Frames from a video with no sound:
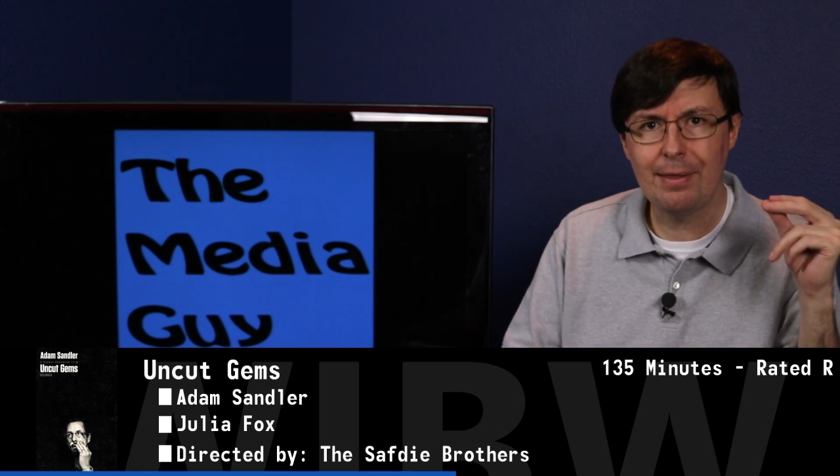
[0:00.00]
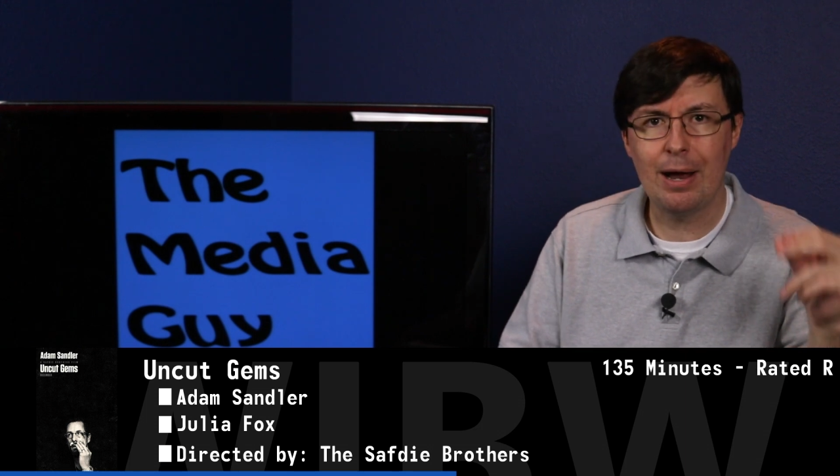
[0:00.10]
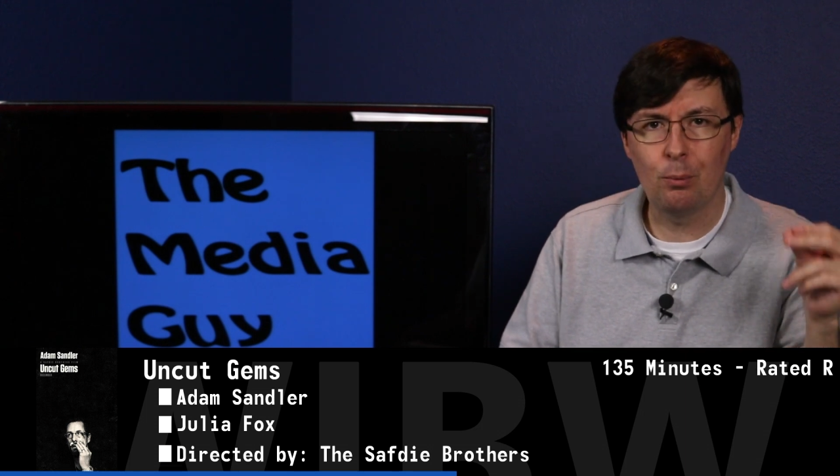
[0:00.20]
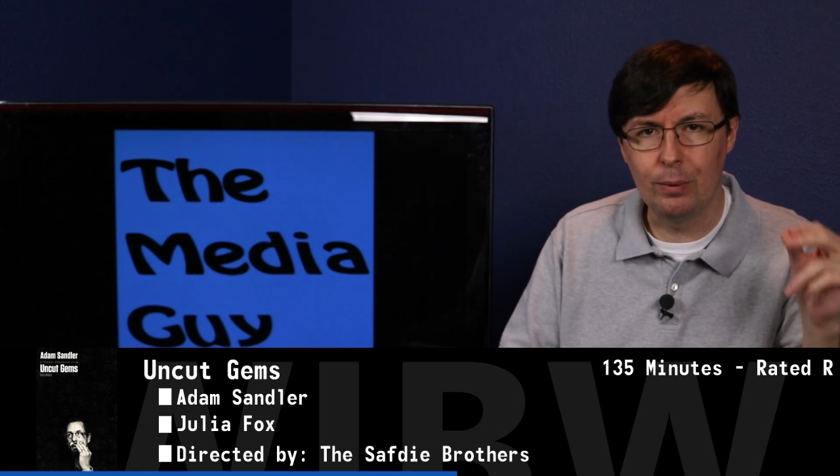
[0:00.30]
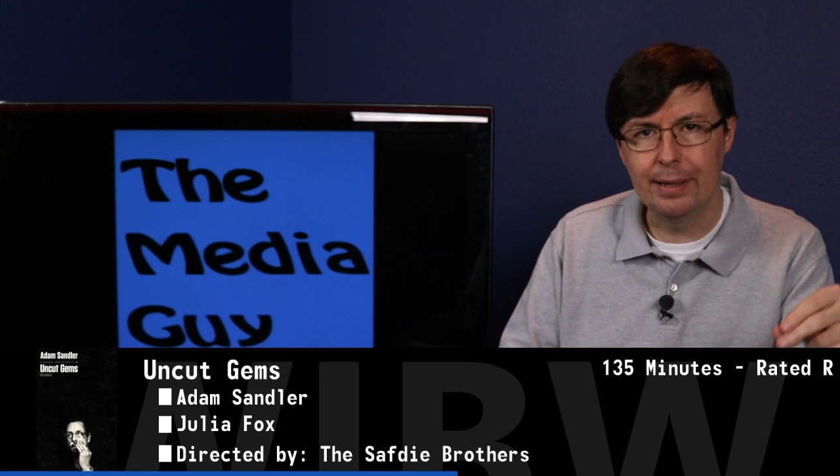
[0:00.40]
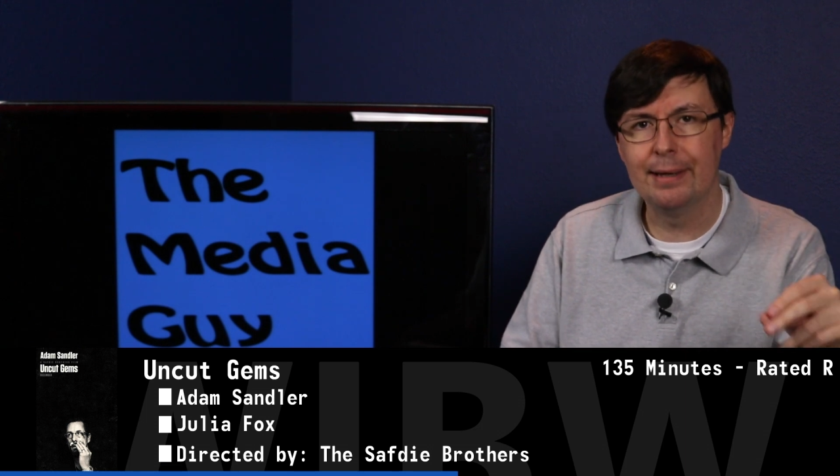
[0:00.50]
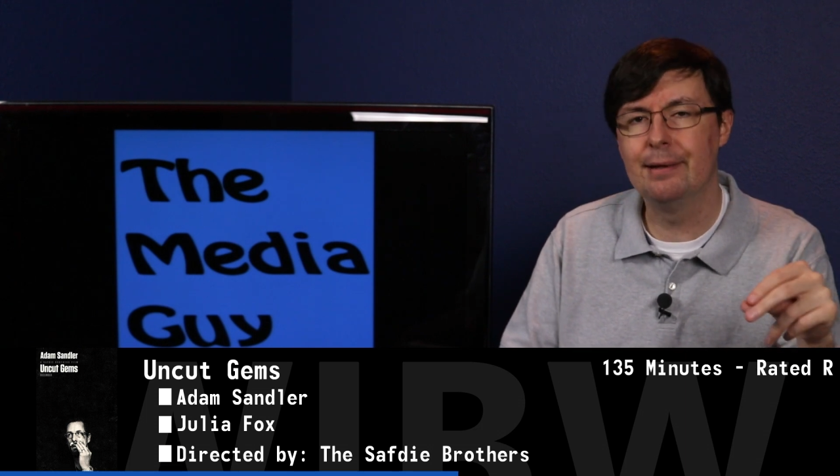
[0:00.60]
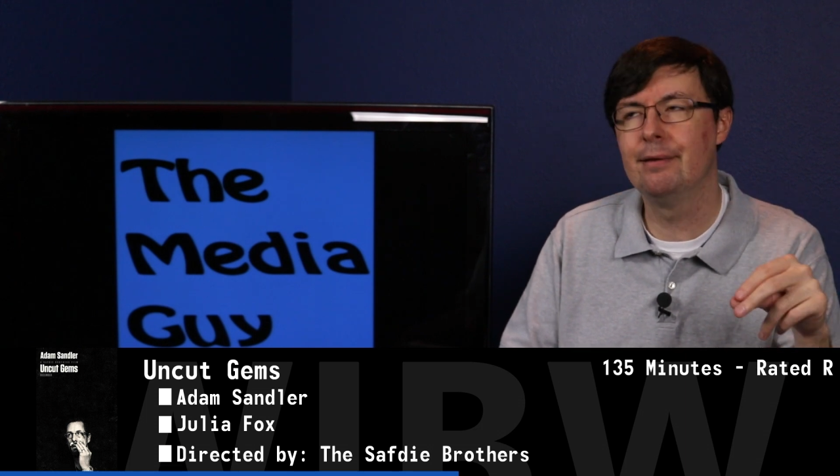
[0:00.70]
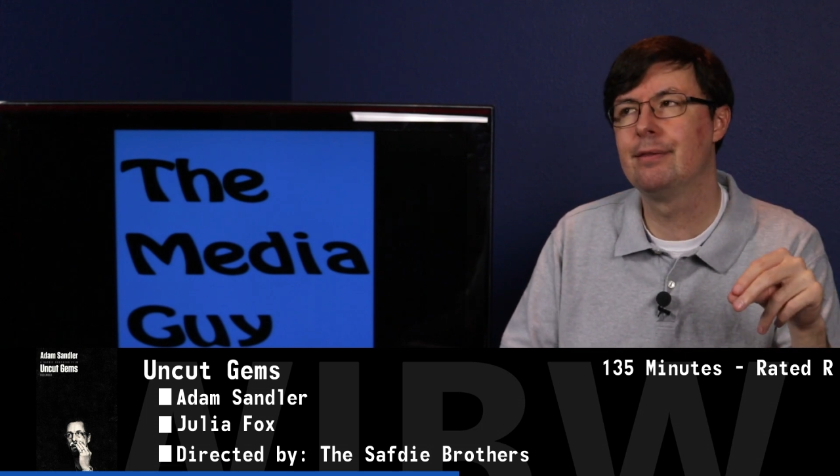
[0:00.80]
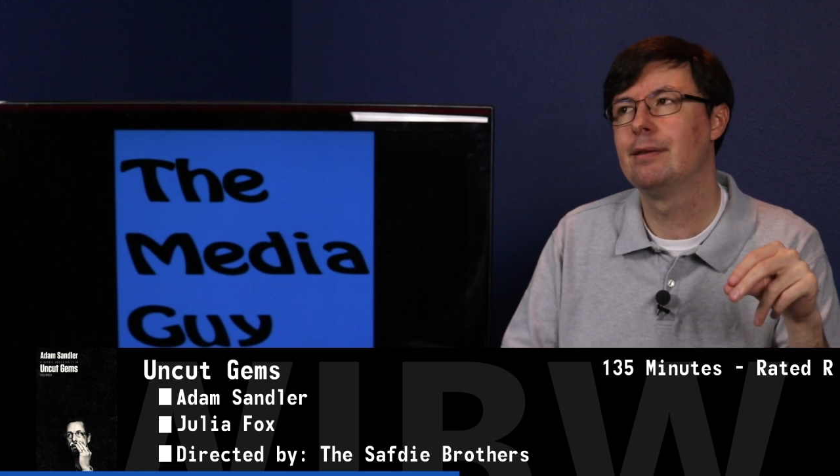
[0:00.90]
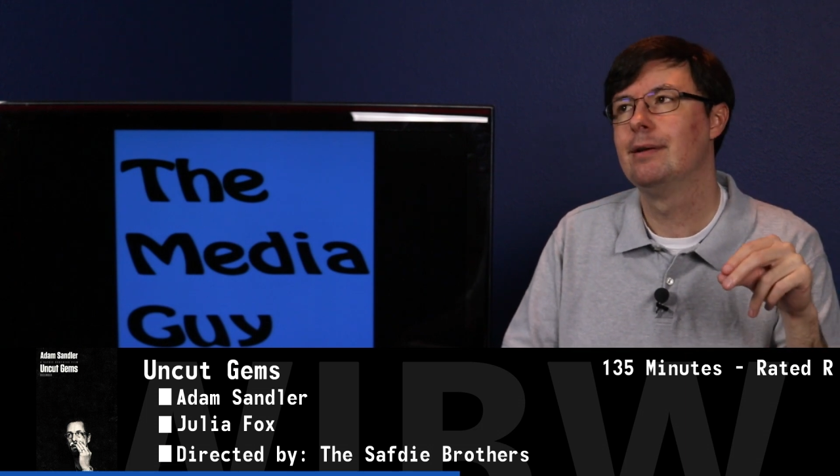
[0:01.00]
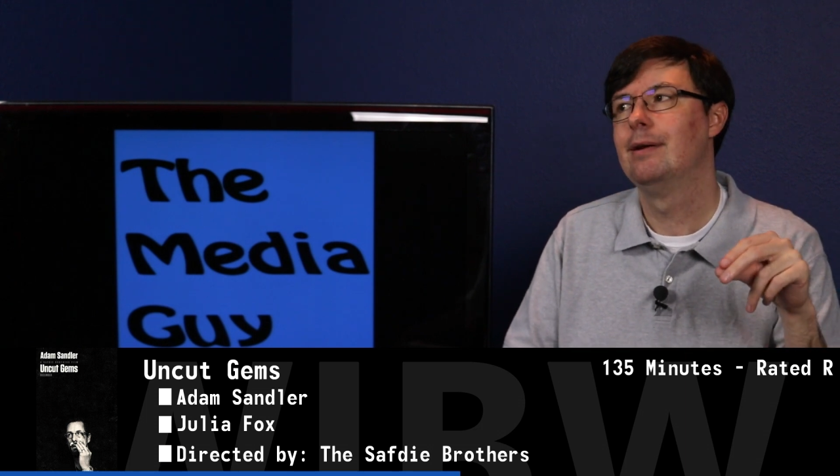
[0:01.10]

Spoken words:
that with